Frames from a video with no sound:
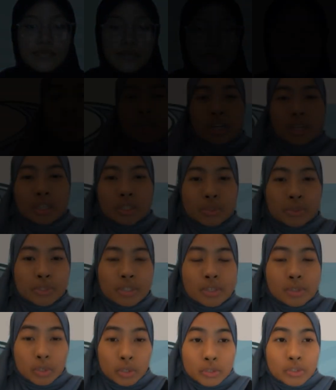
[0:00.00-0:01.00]
To
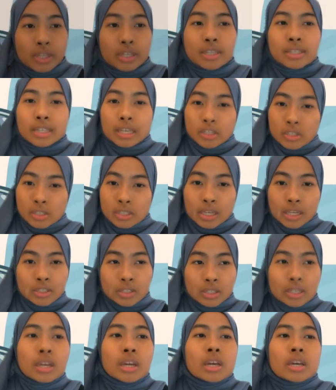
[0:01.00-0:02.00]
the solution discussion
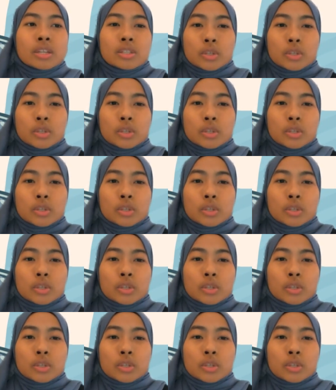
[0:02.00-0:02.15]
section.